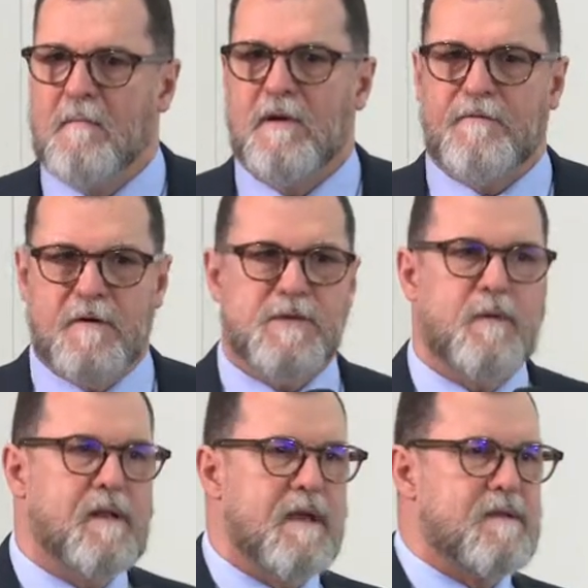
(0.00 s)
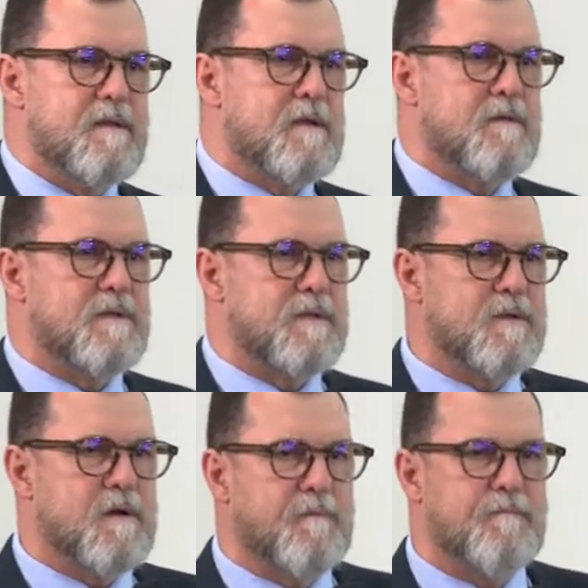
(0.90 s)
But first, what I'd like to do is to
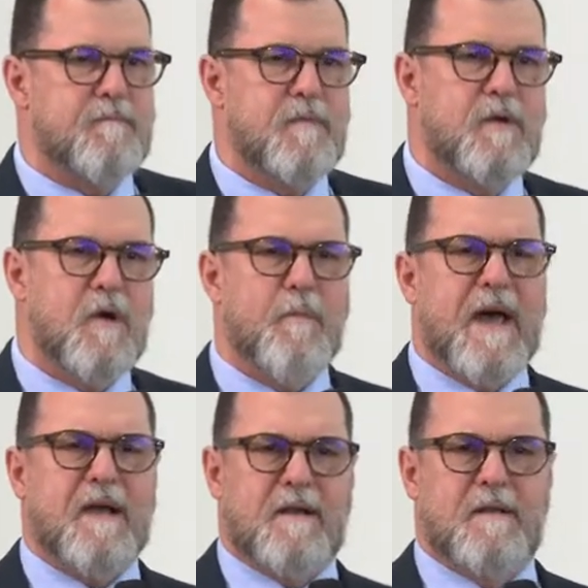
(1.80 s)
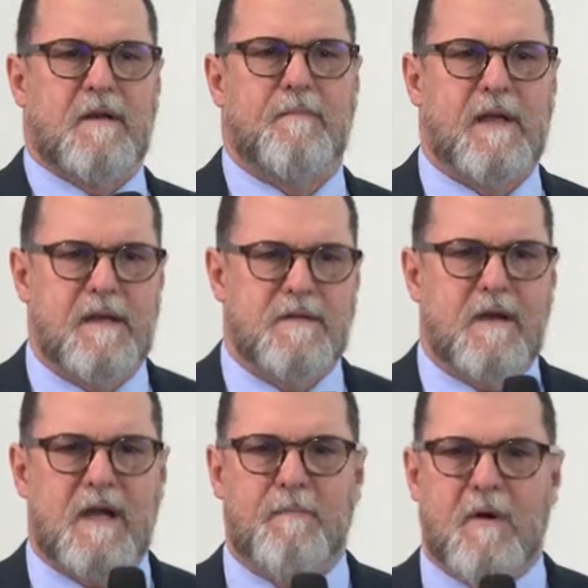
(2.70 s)
sort of go back a little bit and
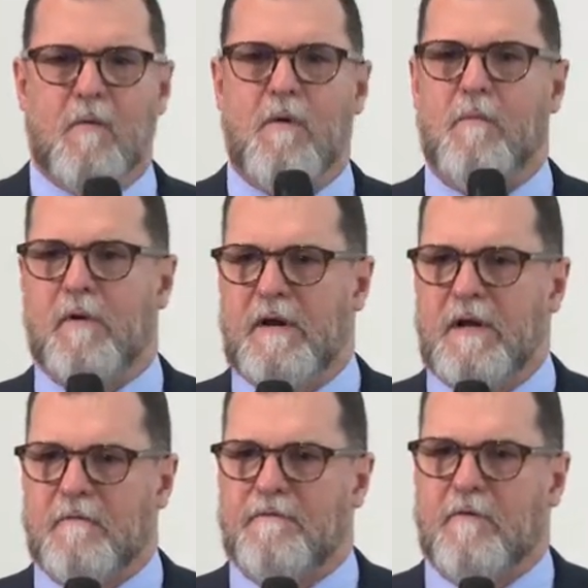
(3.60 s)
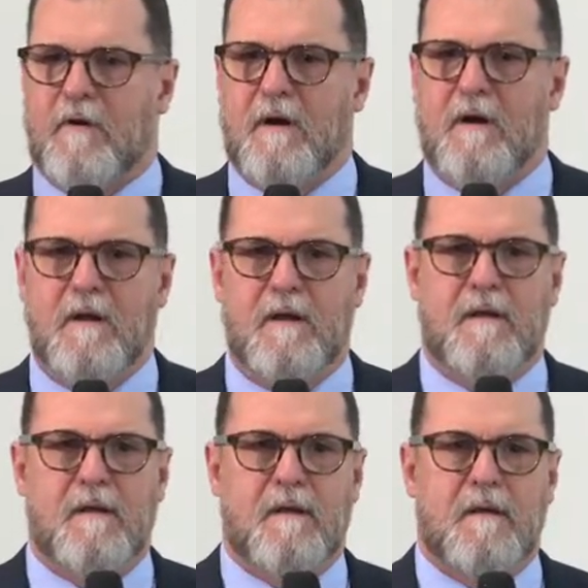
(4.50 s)
talk about what we're here for.
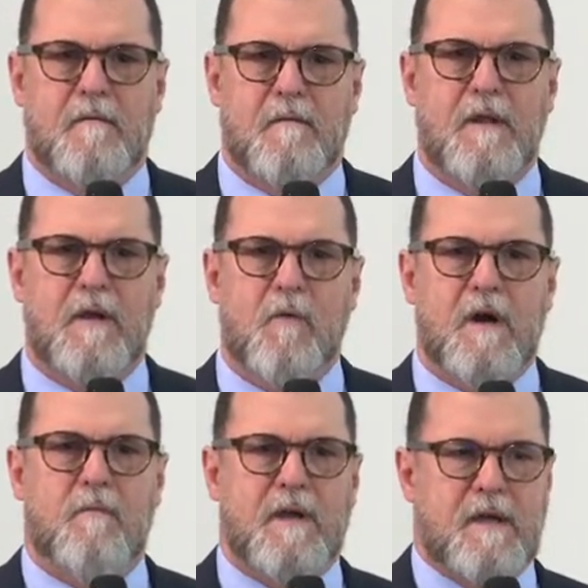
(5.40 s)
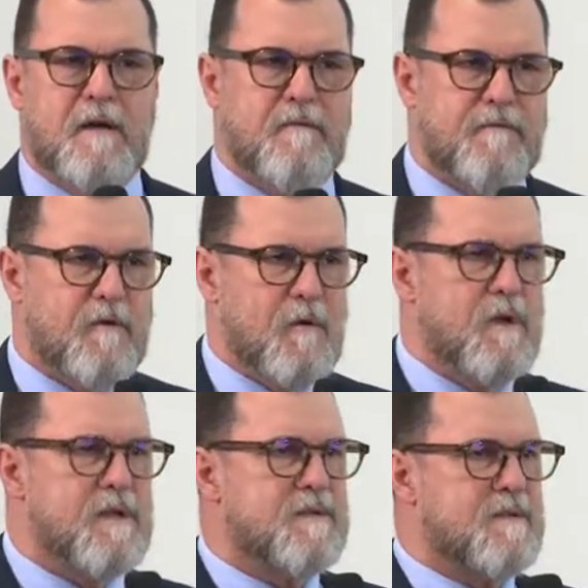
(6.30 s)
Really, what are we here for?
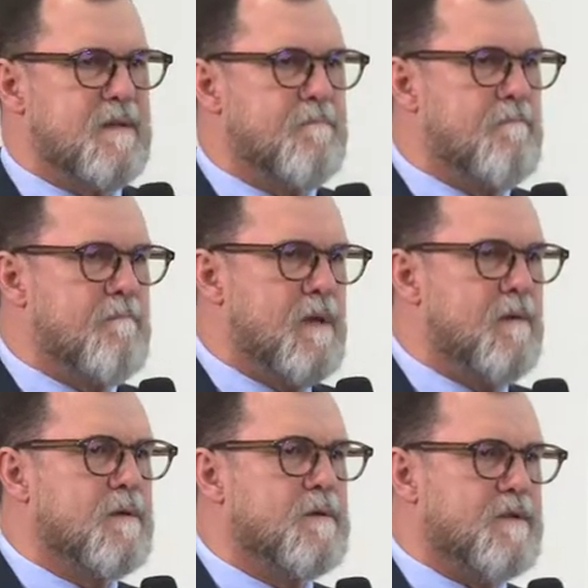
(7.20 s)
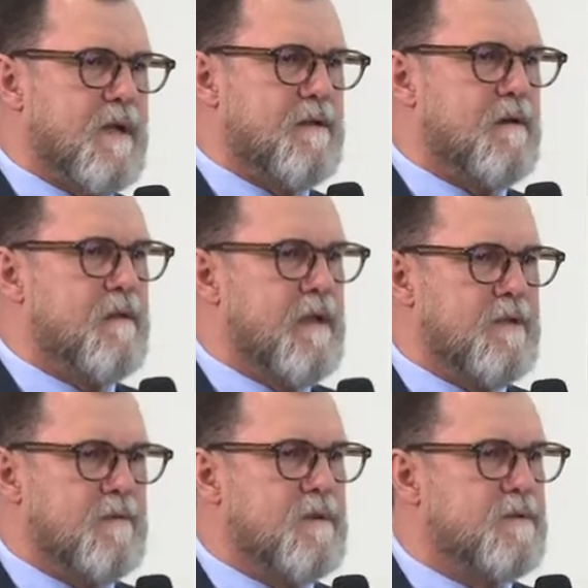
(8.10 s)
What is the minerals sector and
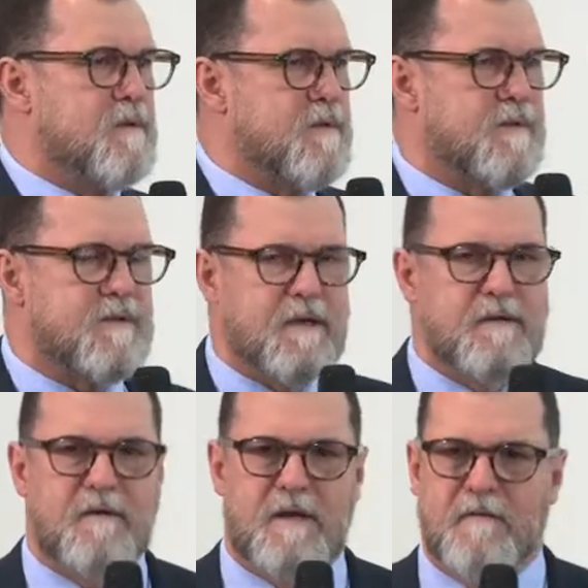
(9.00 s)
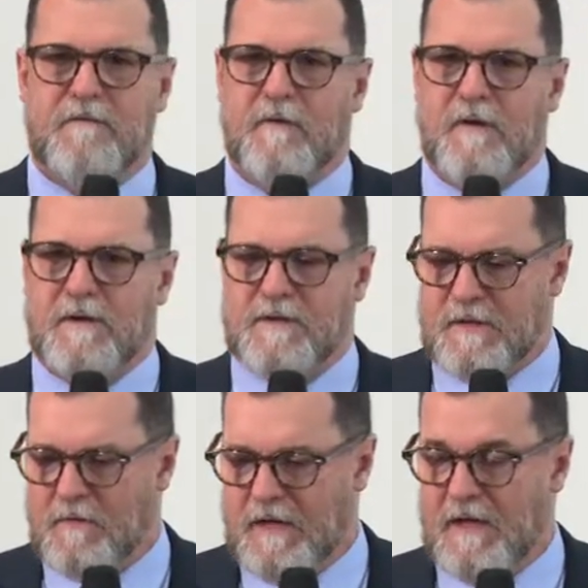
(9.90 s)
natural resources sector here for in
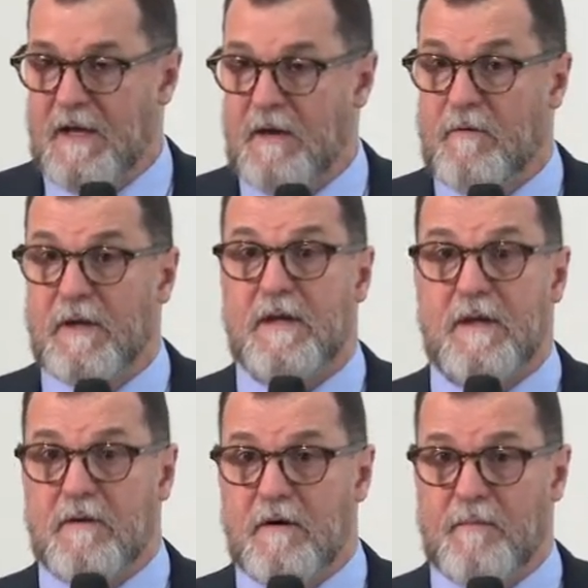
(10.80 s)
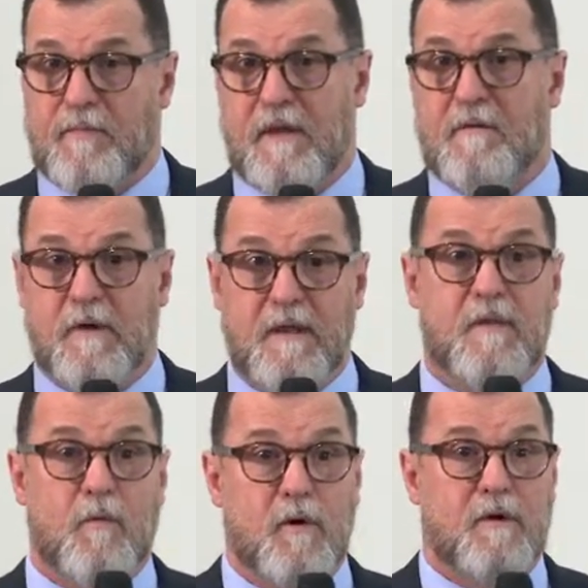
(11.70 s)
Estonia and really in Europe and really
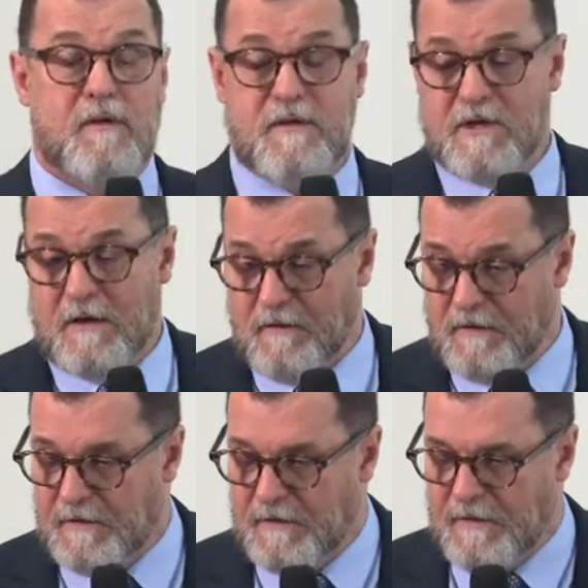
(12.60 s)
the world in general?